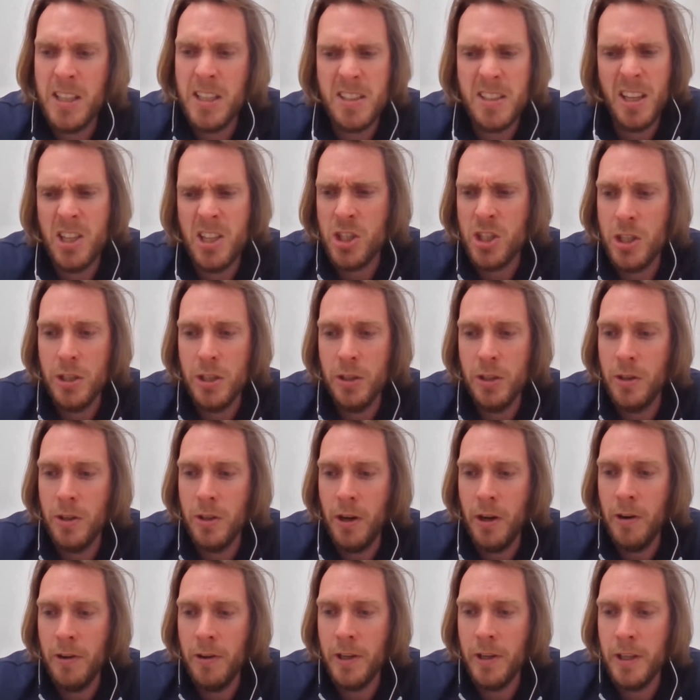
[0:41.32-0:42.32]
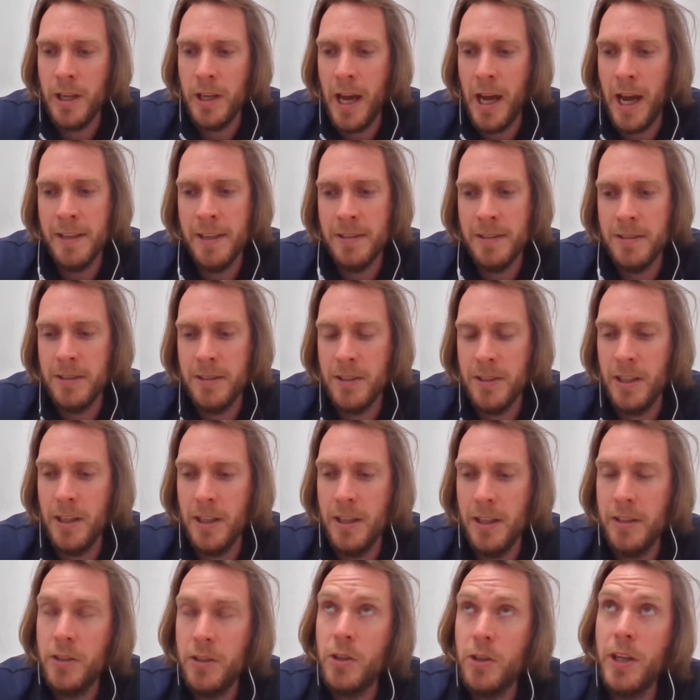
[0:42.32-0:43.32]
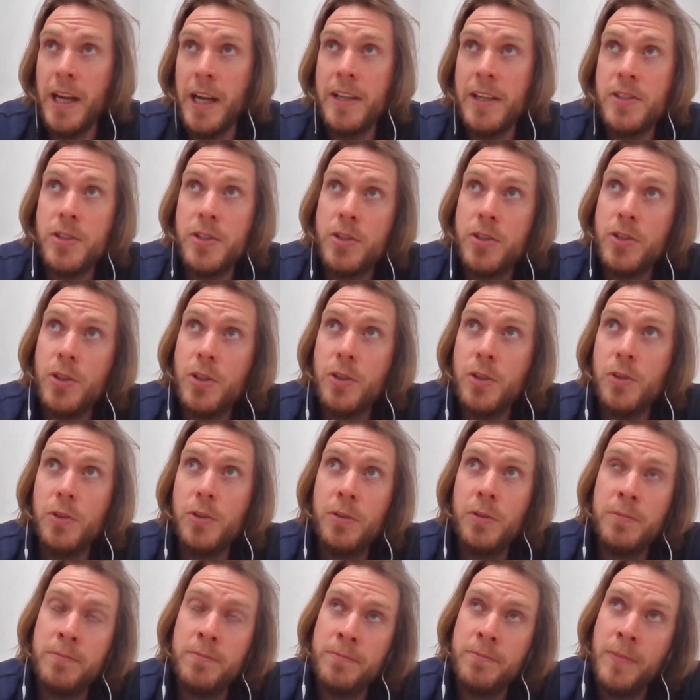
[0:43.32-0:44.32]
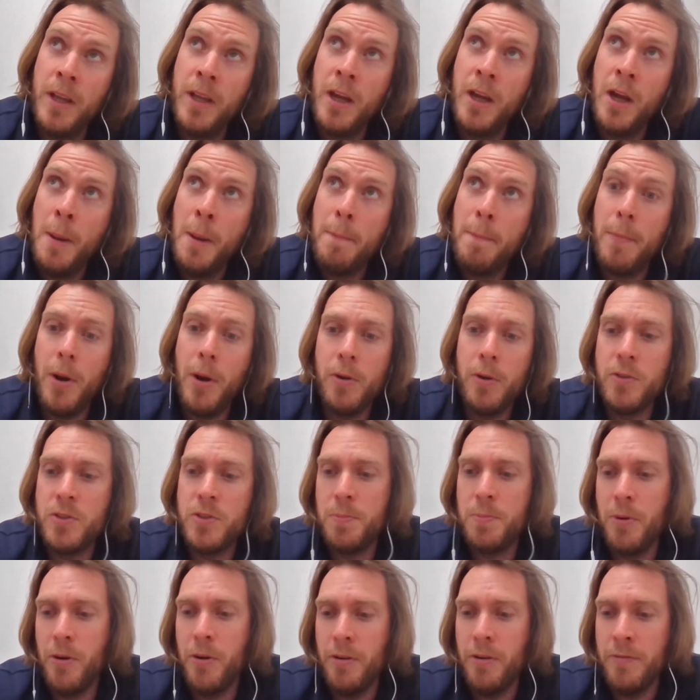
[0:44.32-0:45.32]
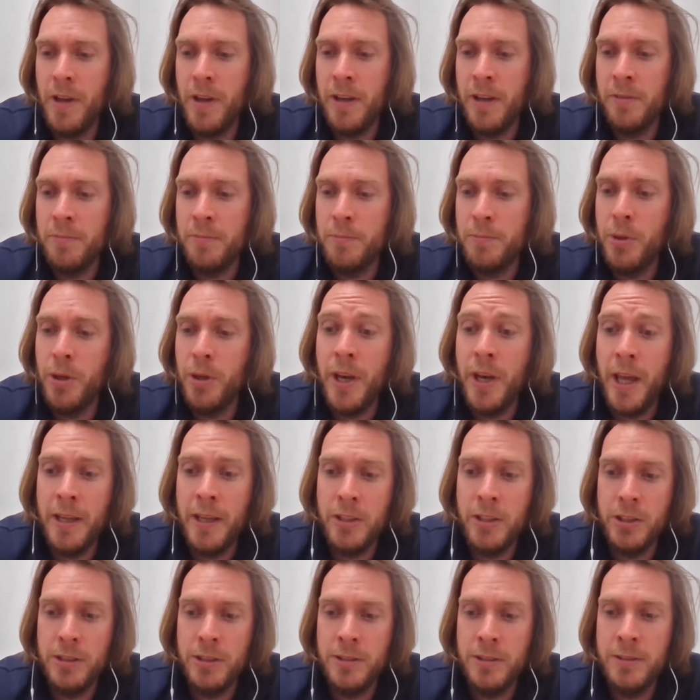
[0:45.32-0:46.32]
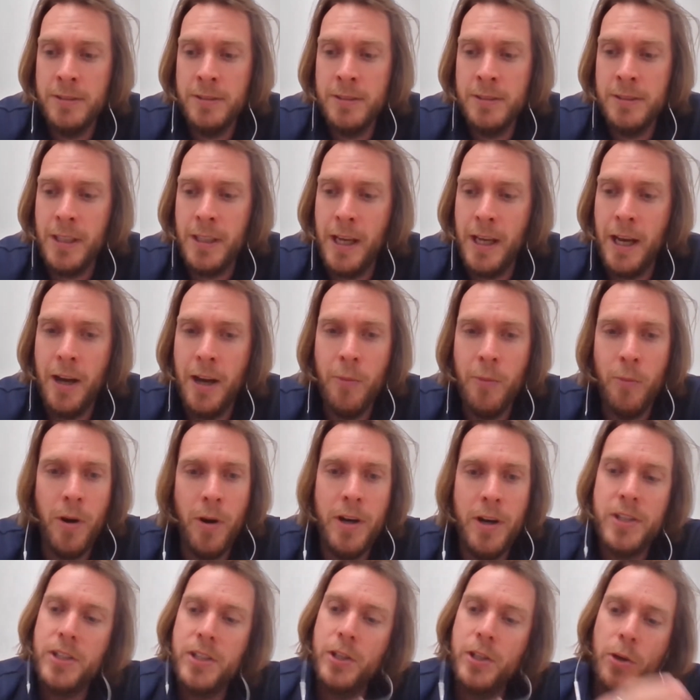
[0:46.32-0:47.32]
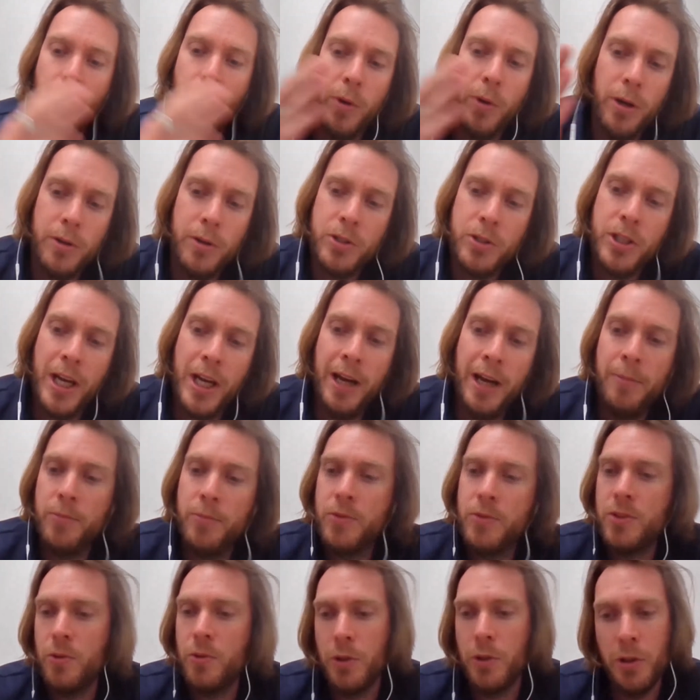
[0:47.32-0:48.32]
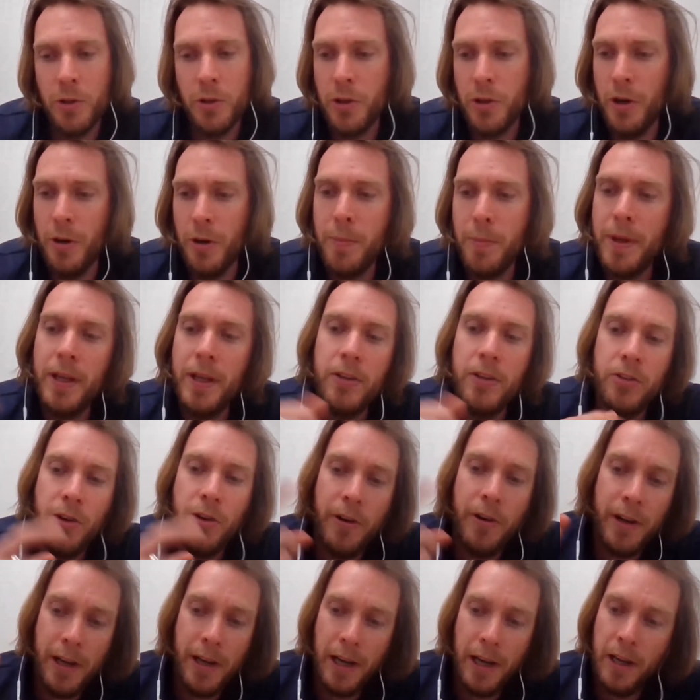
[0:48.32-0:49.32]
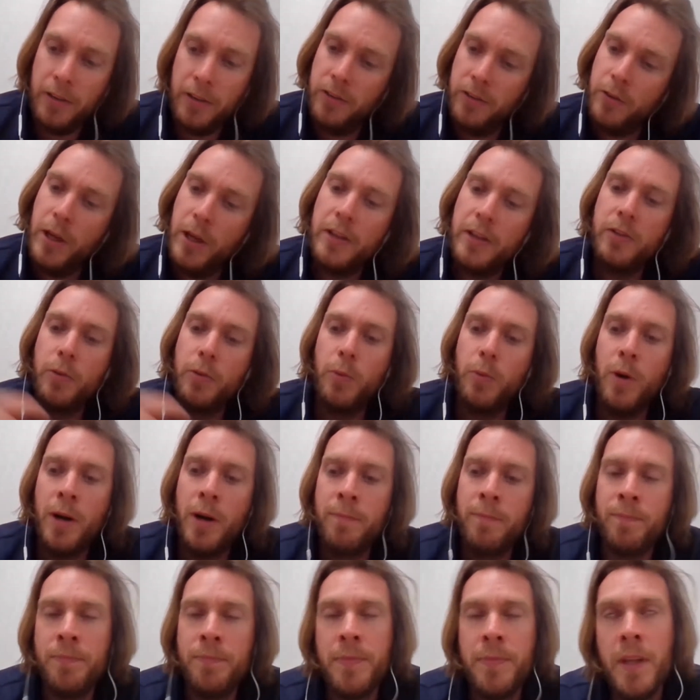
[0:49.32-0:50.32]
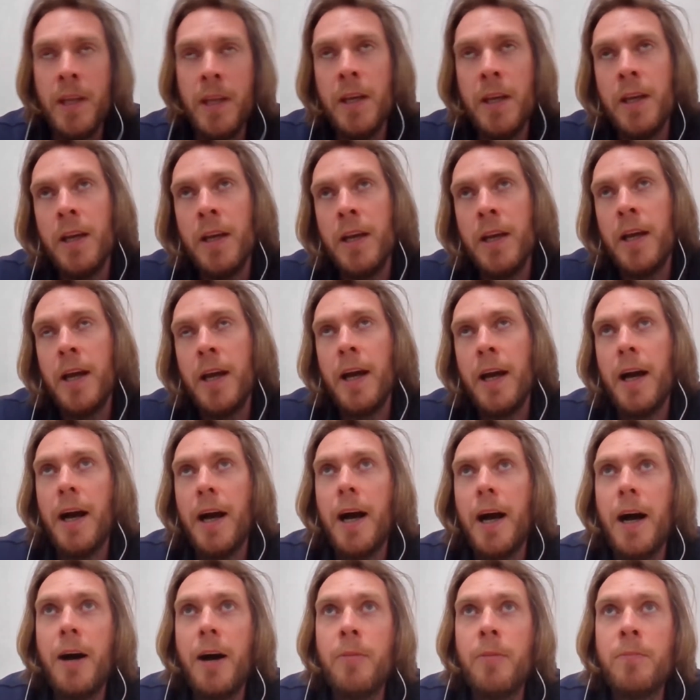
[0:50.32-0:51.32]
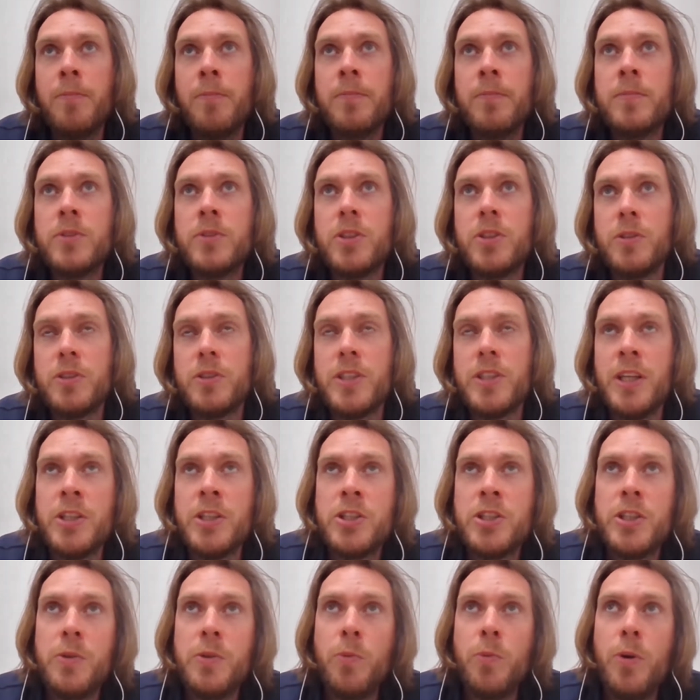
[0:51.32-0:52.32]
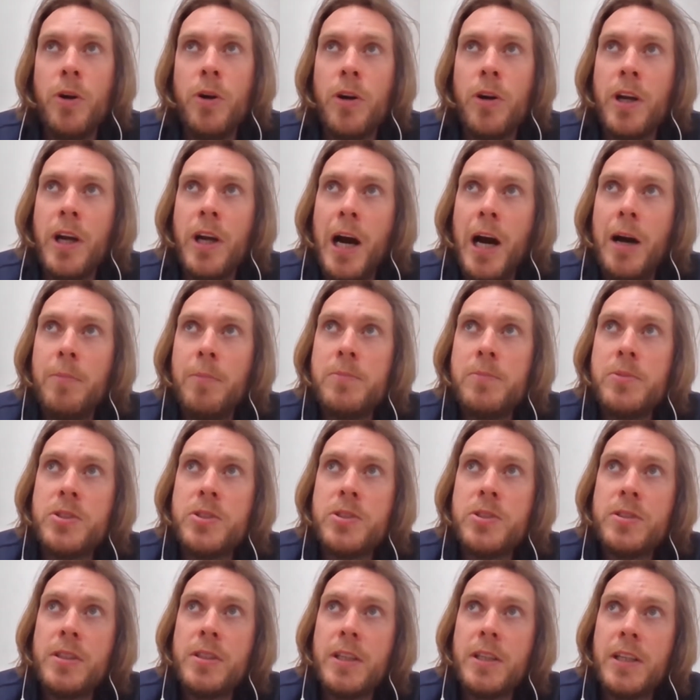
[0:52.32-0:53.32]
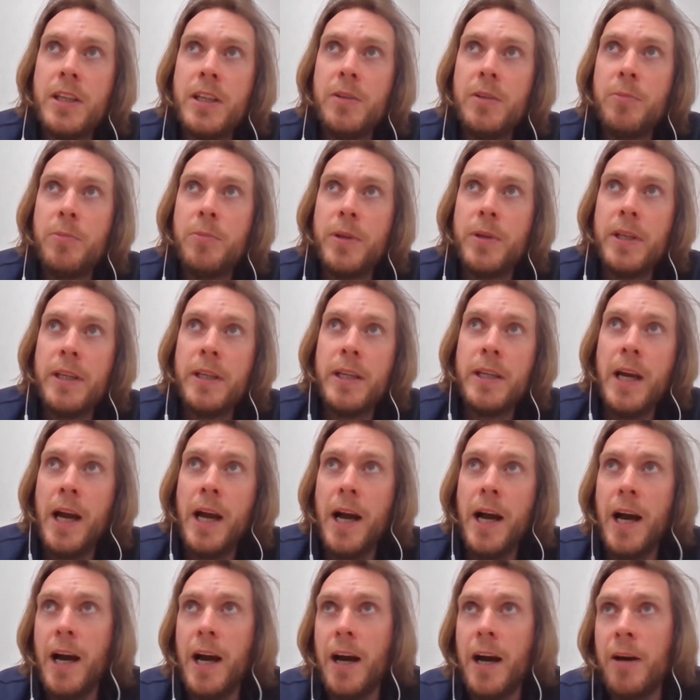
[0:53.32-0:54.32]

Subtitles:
Essentially, you can enter 2 boats per event per nation. Whereas at your World Champs or your Europeans, you're allowed to enter 1. So essentially, World Cups can be